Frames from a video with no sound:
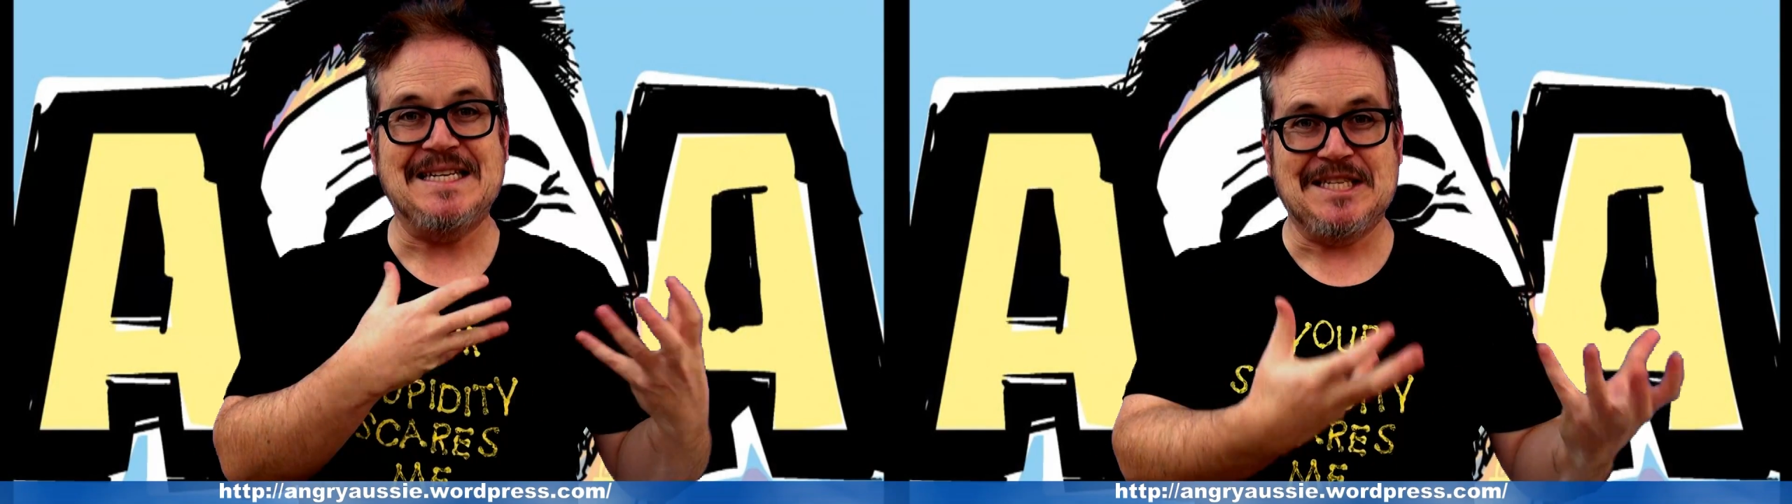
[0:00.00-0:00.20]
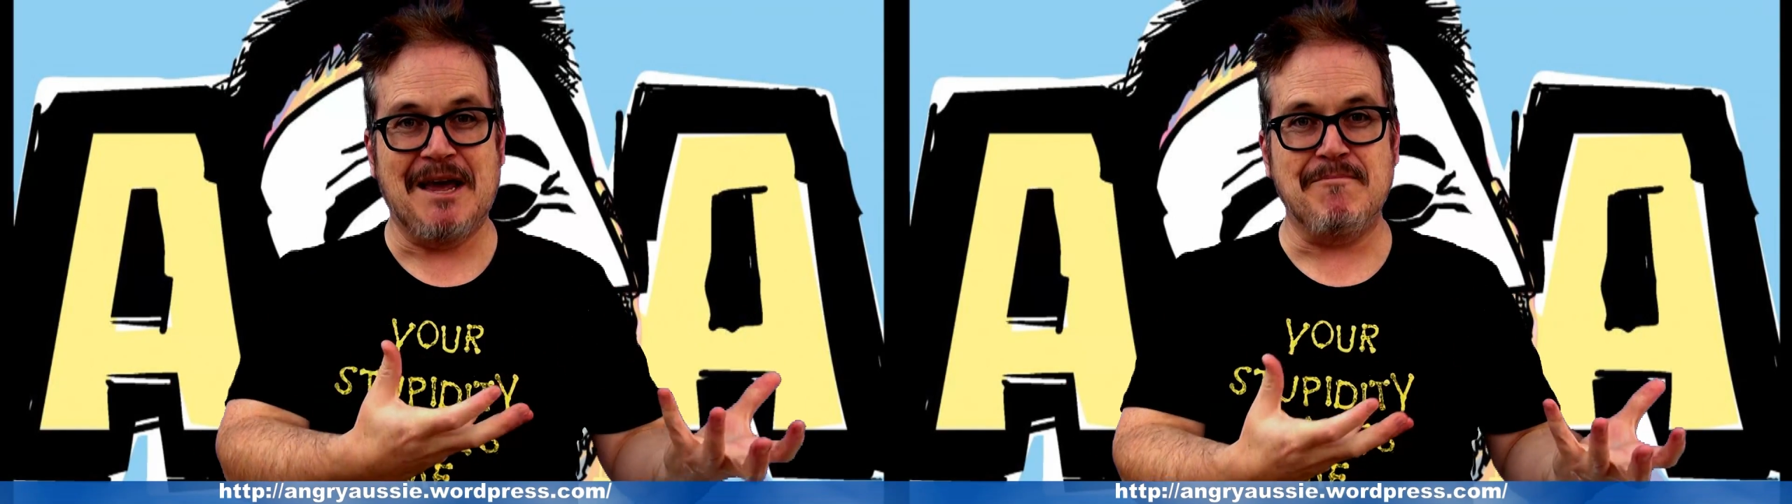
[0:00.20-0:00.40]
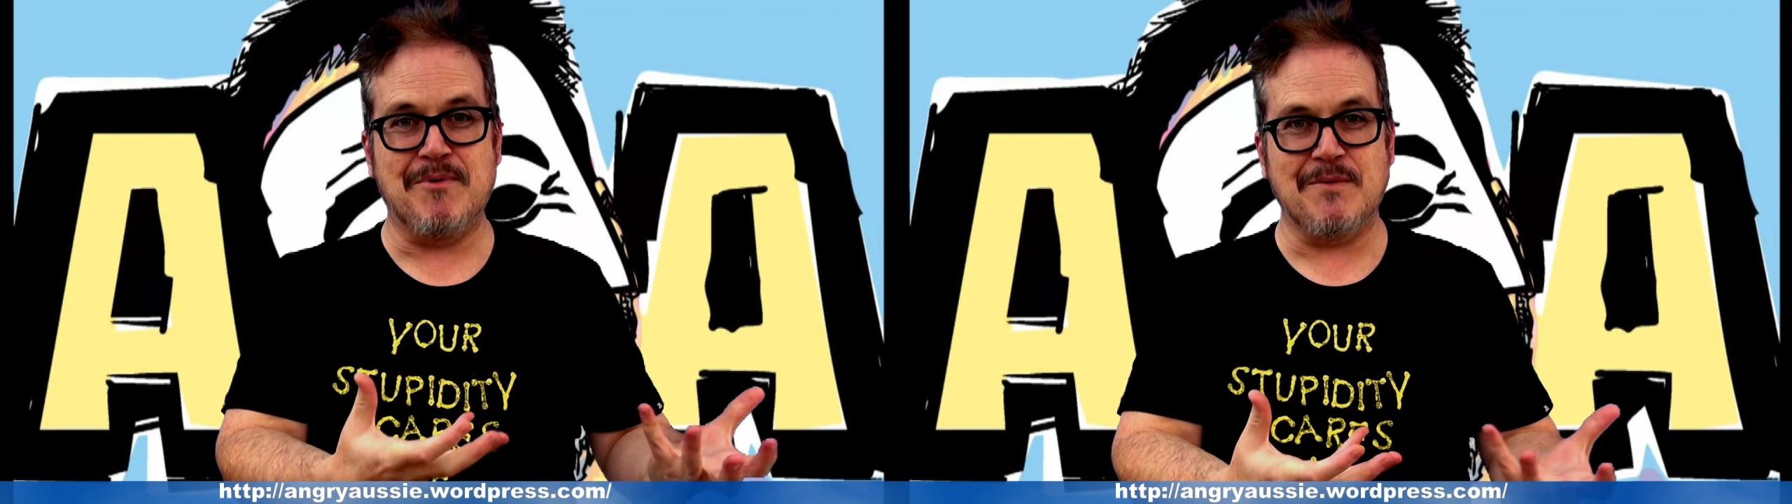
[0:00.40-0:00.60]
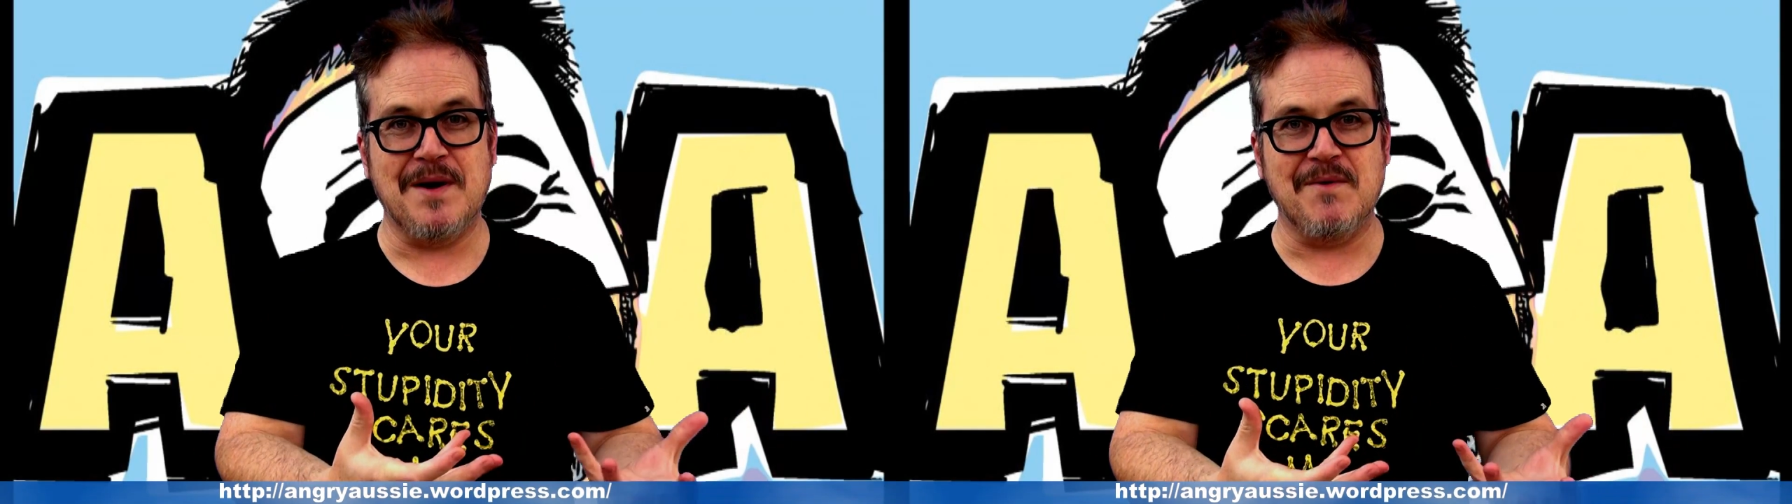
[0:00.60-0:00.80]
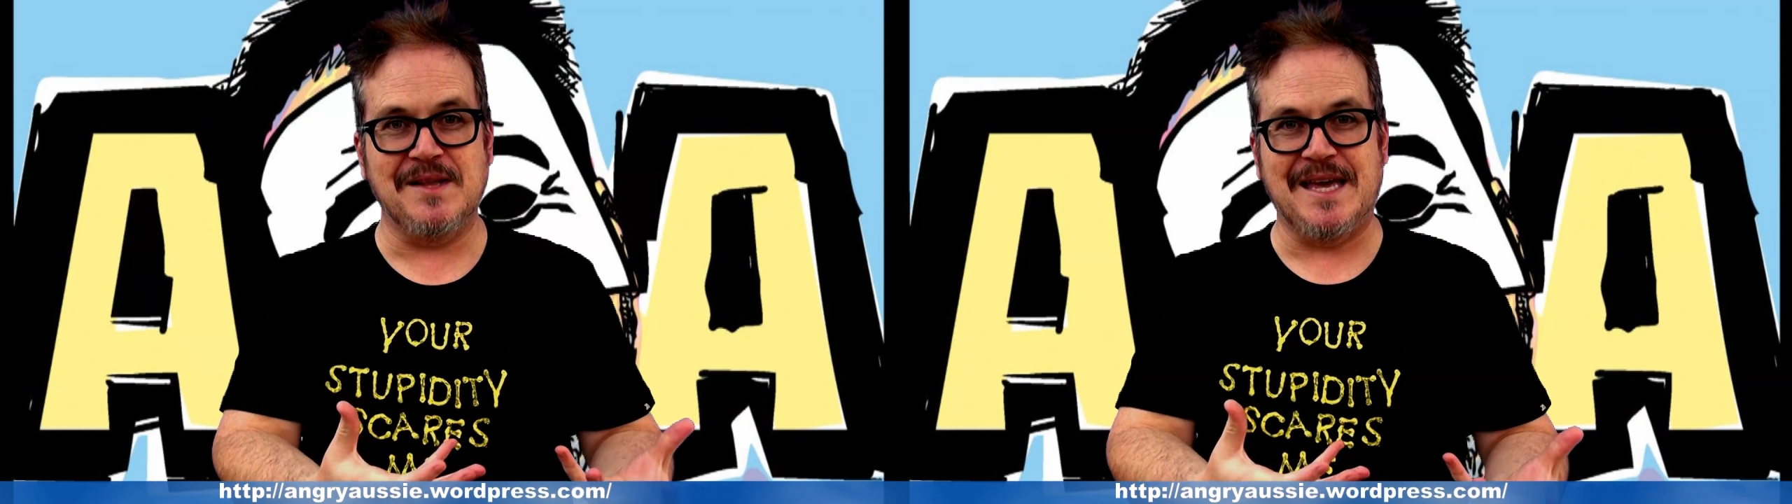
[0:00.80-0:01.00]

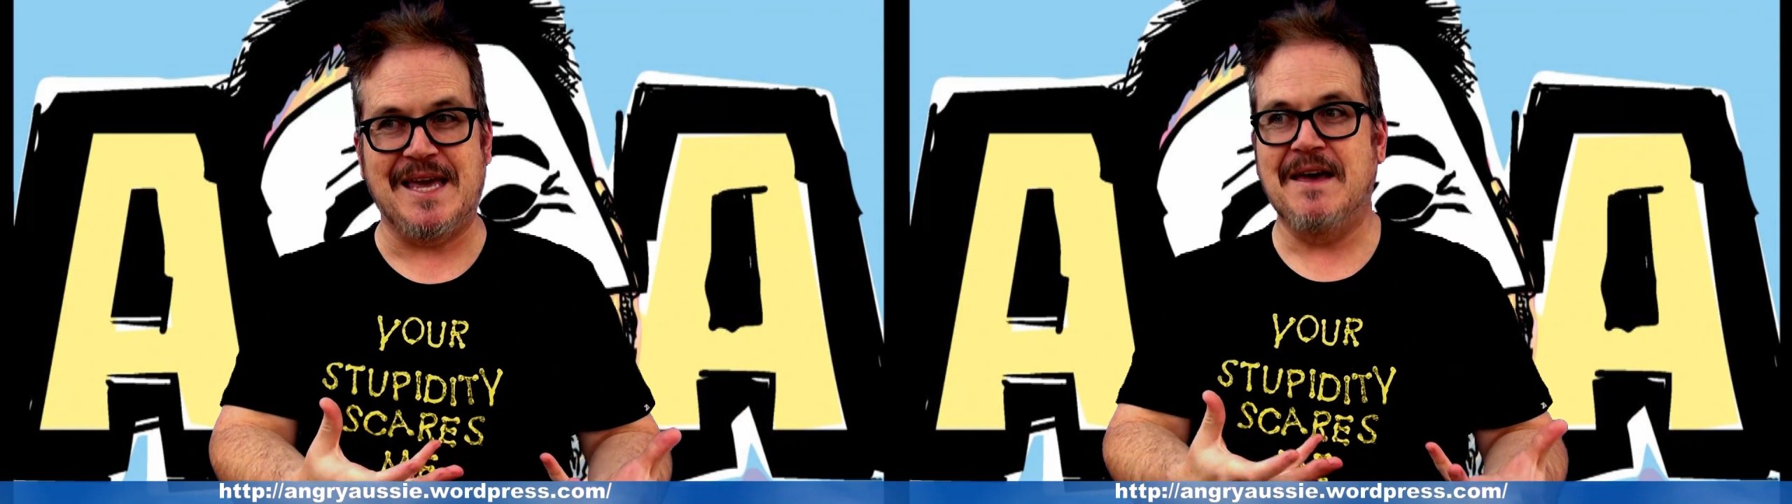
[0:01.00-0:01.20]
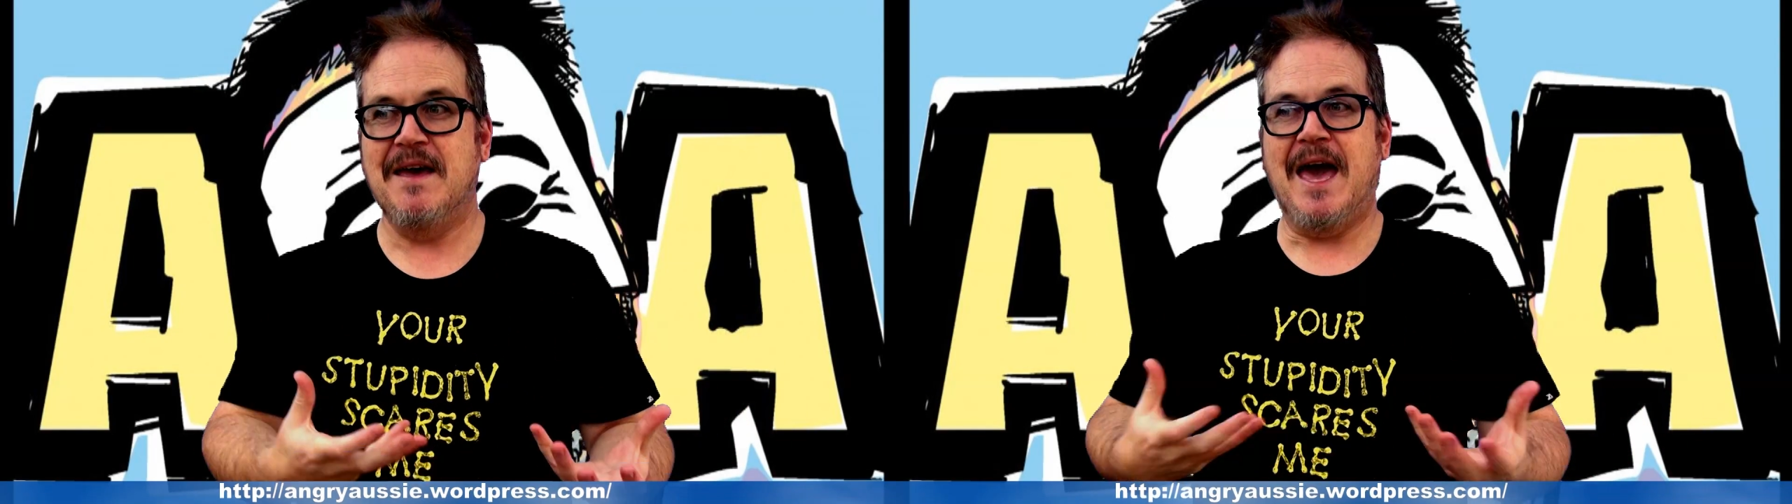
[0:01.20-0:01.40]
temporarily